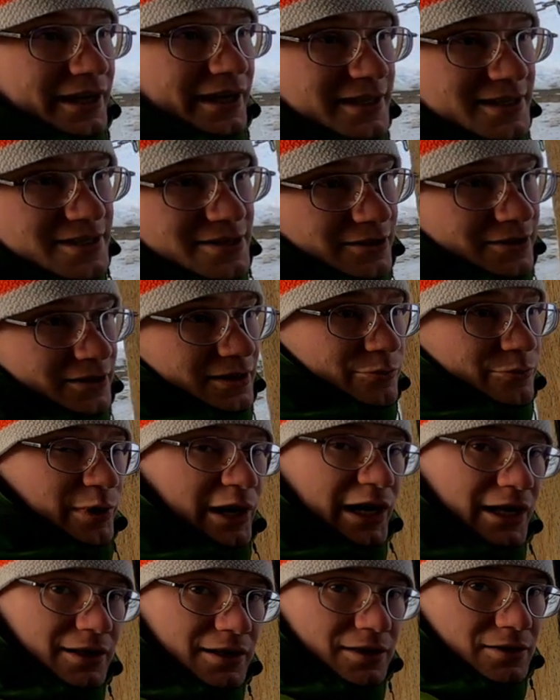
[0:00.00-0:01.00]
next on the
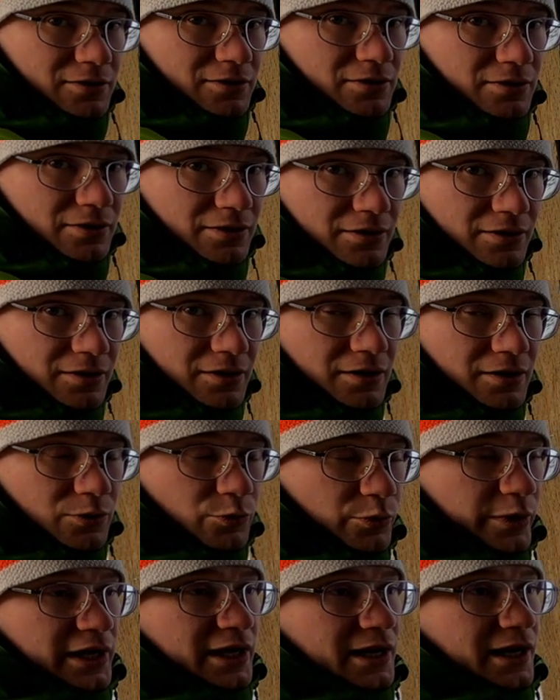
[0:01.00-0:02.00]
menu
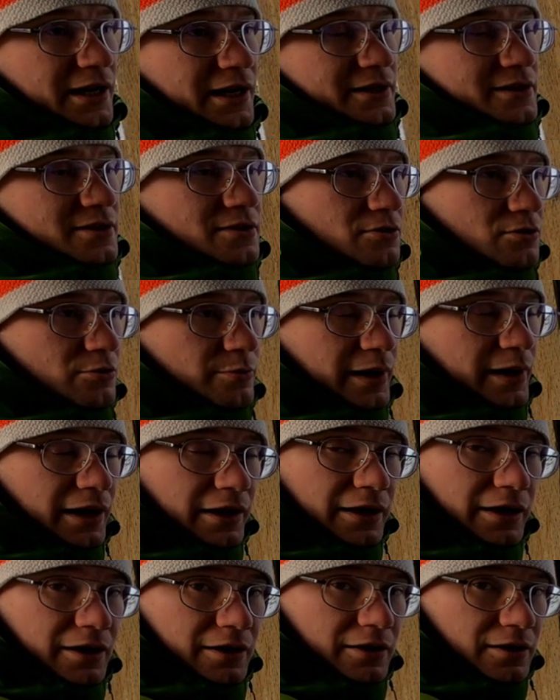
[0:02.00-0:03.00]
we got
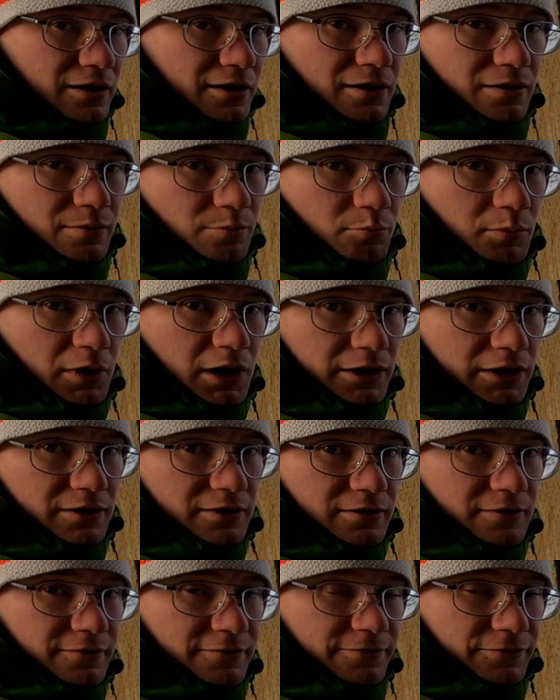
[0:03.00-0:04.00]
Huma Air Mod
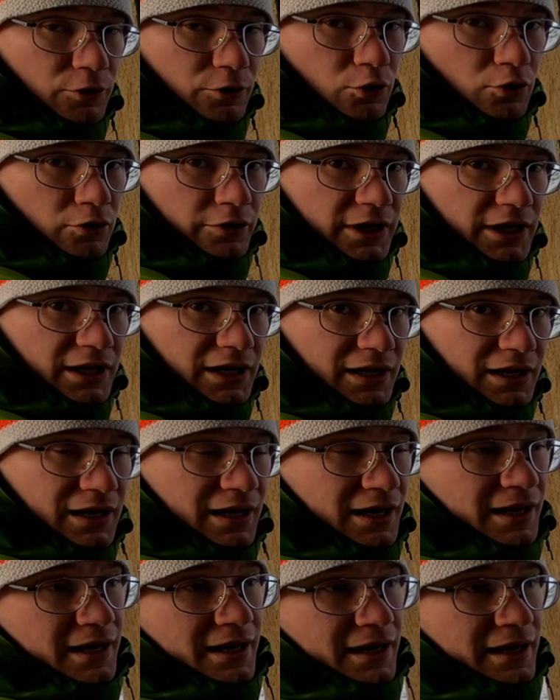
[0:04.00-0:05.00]
40
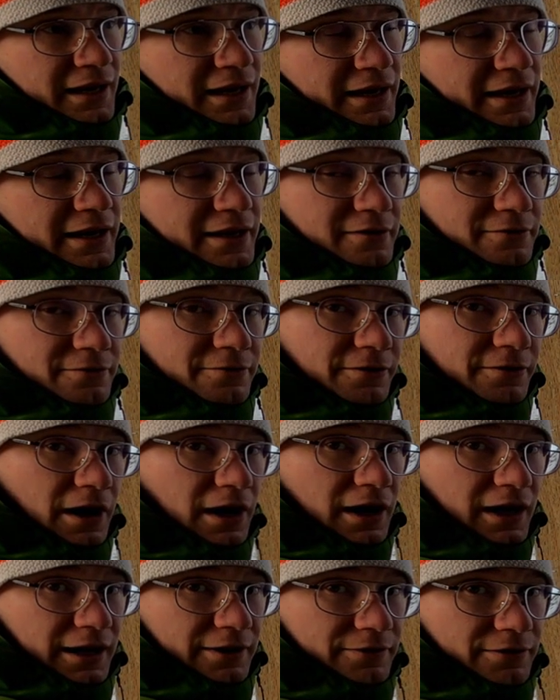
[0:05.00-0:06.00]
and
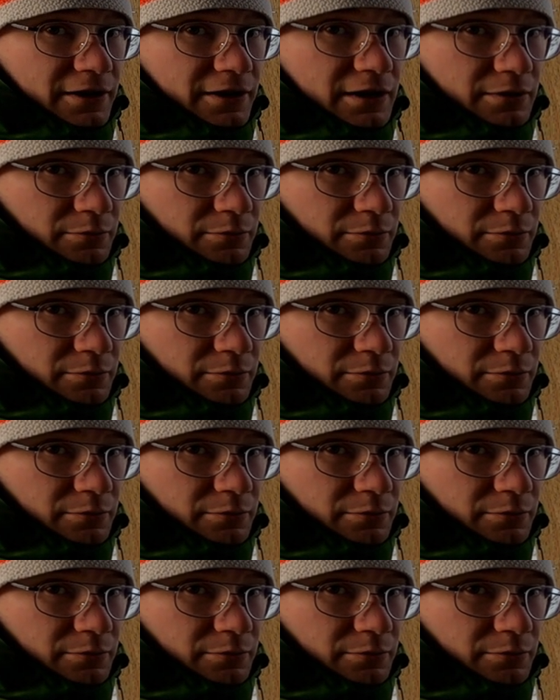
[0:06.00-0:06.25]
5